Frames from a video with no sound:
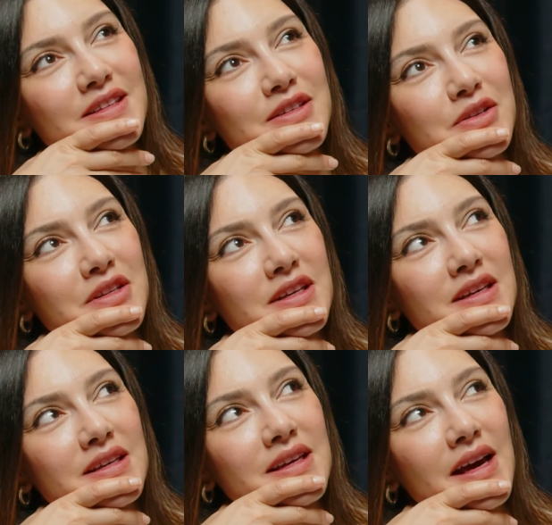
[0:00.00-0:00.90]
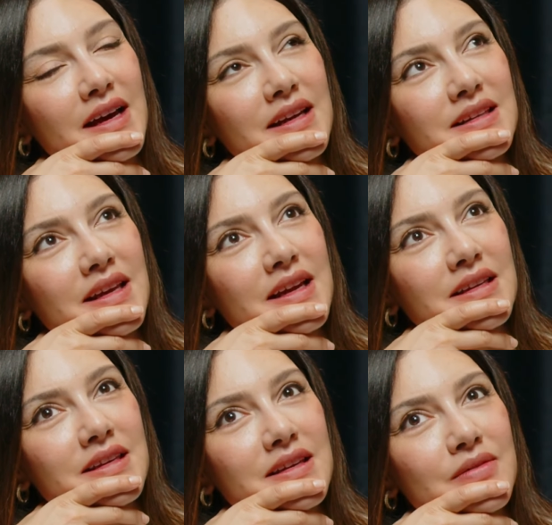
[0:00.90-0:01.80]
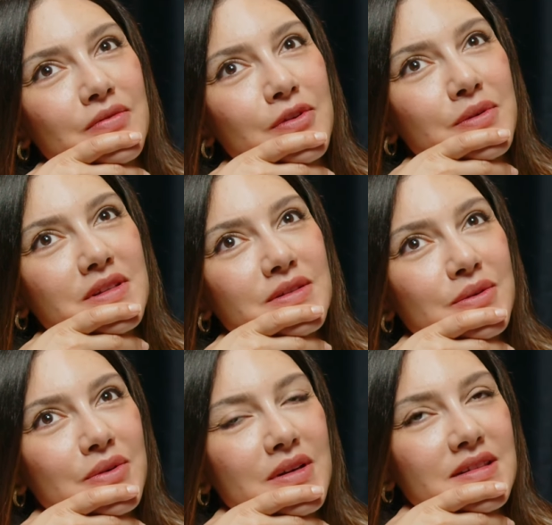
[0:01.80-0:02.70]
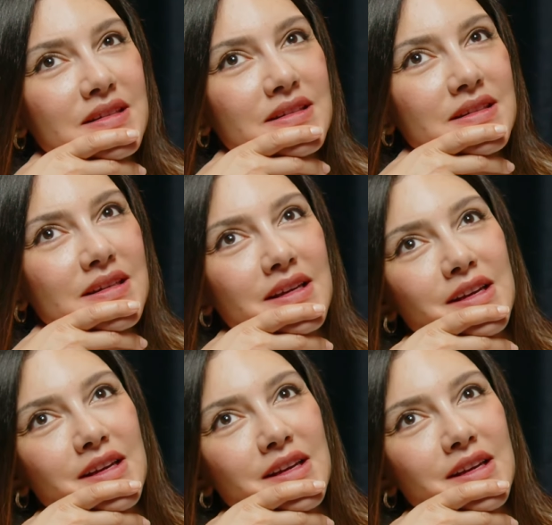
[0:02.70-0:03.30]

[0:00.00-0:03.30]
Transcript: do you think it had any influence, or has it